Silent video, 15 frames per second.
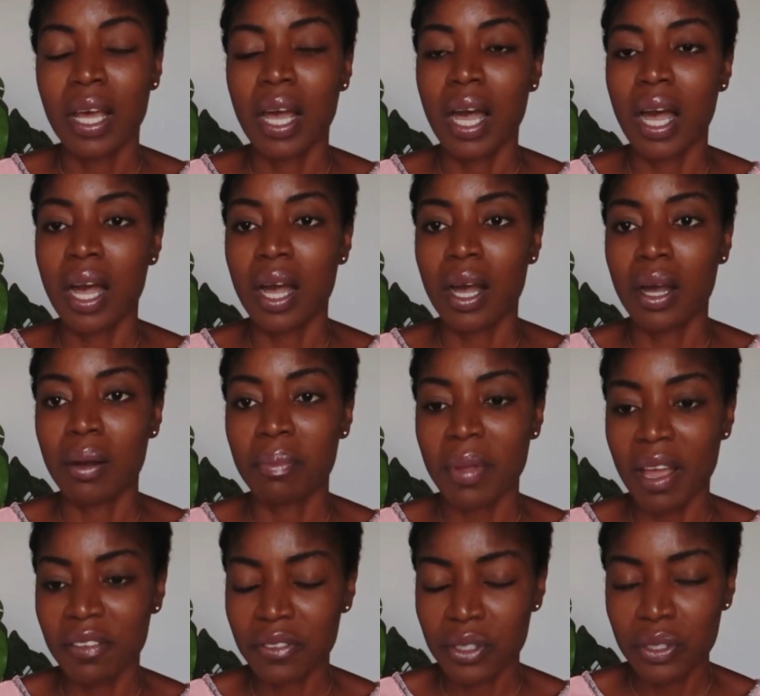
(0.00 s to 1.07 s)

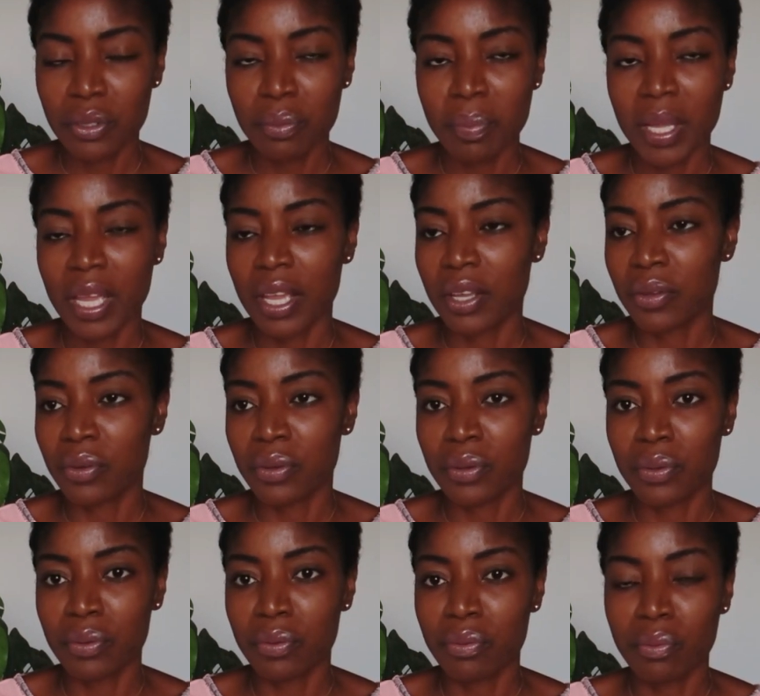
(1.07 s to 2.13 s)
after you pay,
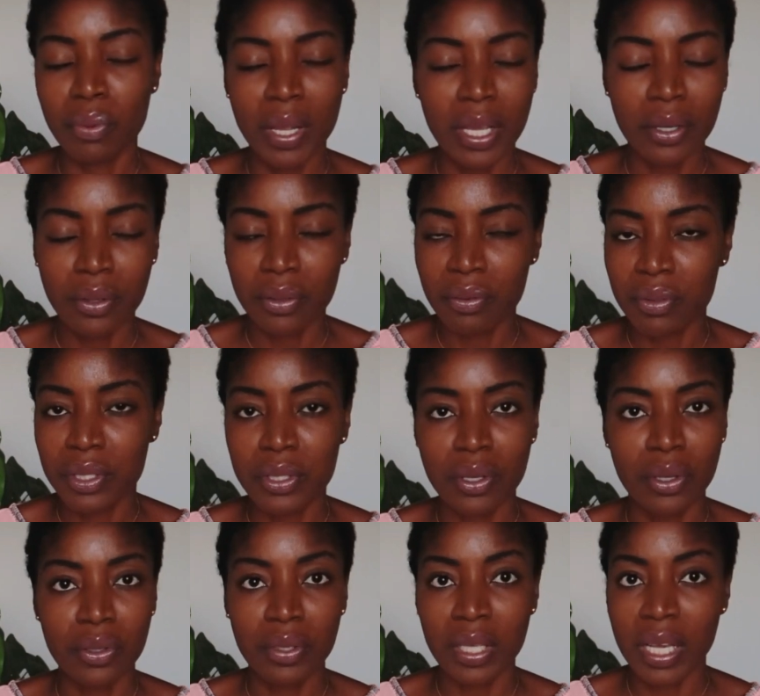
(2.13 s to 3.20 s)
you wait on the
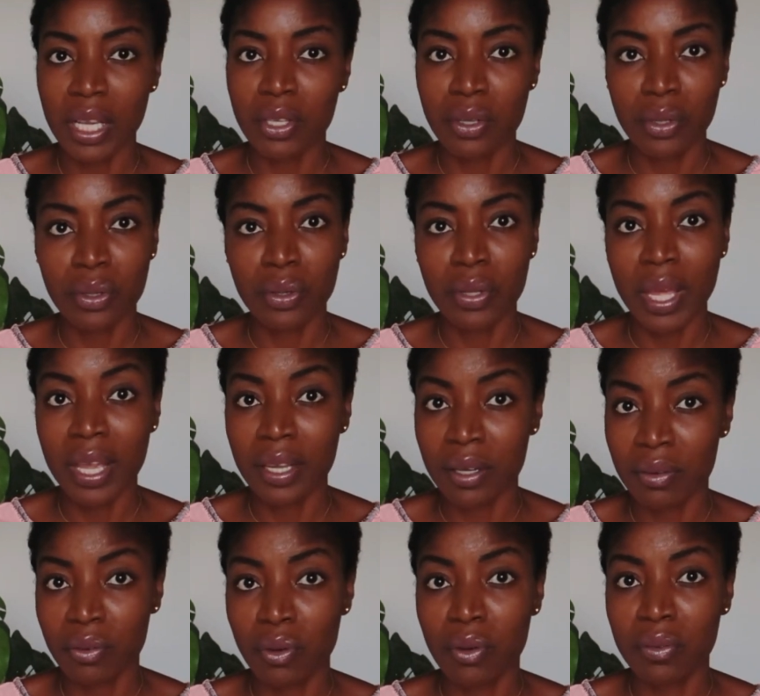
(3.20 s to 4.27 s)
result, you get your
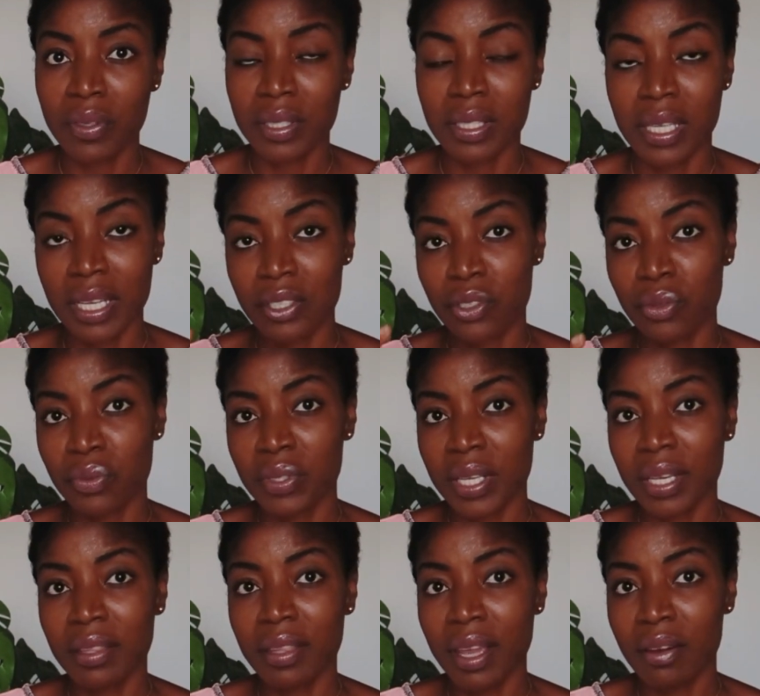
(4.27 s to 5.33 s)
negative COVID test, you
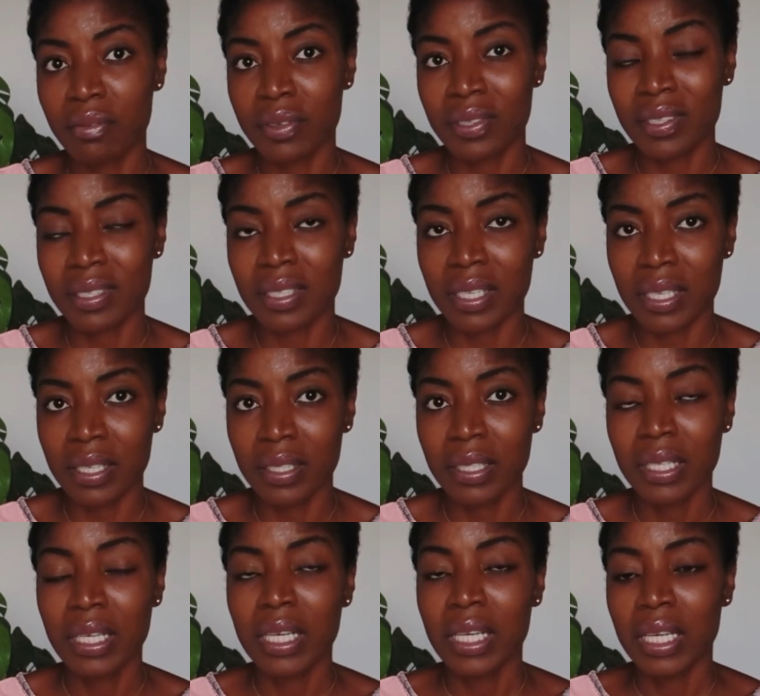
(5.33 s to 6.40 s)
take that receipt
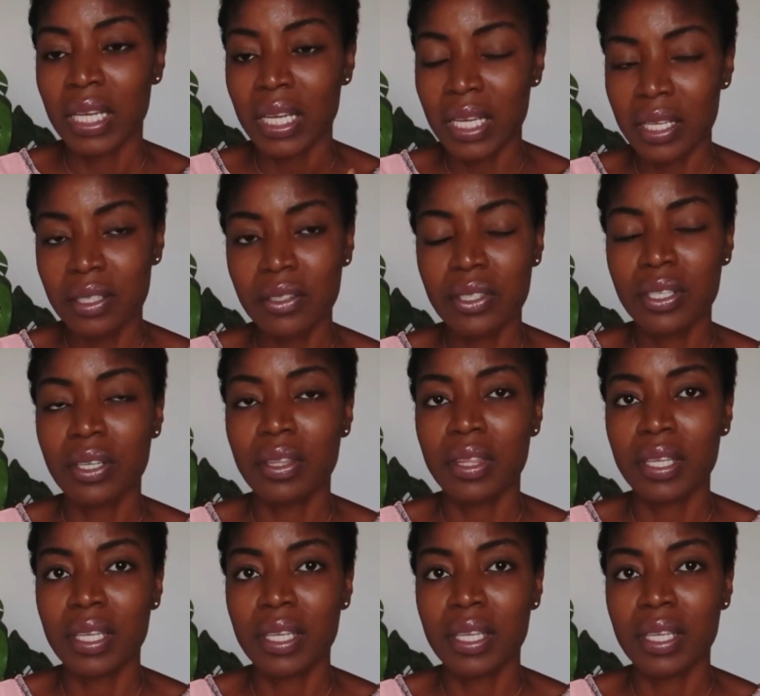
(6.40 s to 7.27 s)
into